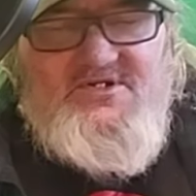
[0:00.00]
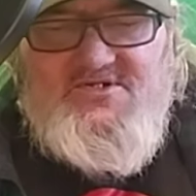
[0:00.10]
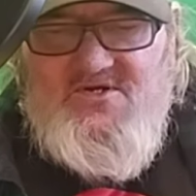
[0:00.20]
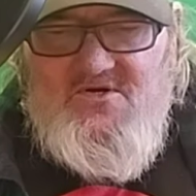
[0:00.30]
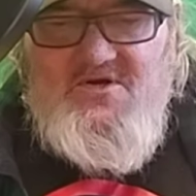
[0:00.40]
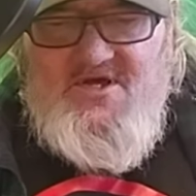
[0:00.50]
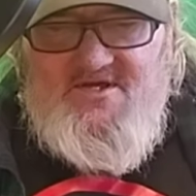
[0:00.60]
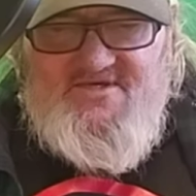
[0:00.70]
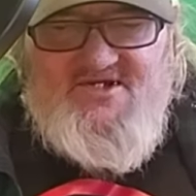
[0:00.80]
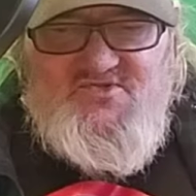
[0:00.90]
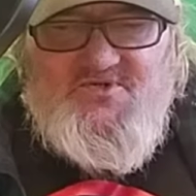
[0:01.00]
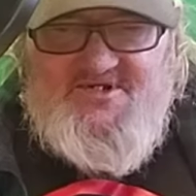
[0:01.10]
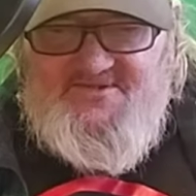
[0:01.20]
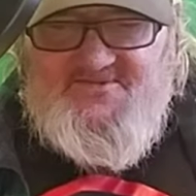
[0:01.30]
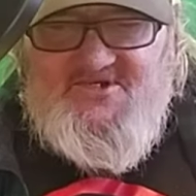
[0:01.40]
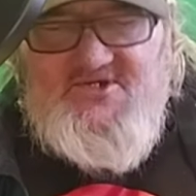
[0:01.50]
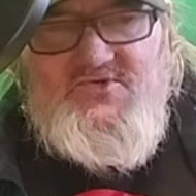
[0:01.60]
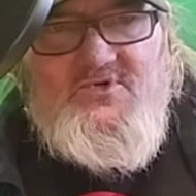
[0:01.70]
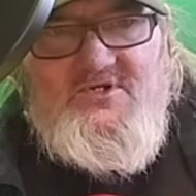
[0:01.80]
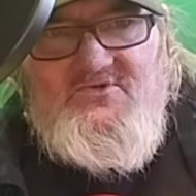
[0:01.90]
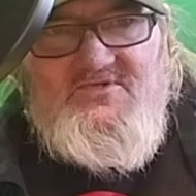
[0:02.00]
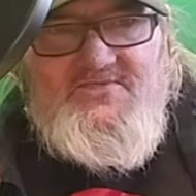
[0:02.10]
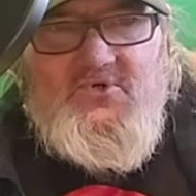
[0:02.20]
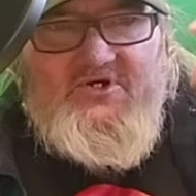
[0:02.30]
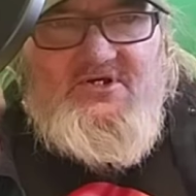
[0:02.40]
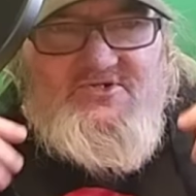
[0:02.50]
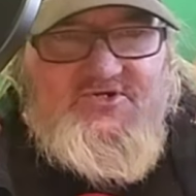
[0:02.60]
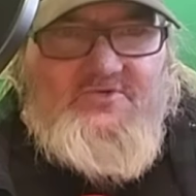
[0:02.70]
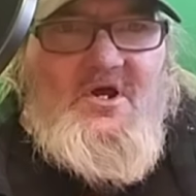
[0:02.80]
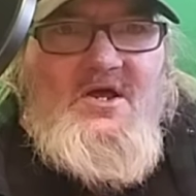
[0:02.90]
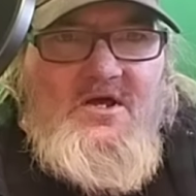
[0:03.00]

So that's one of the things you want to look for because you're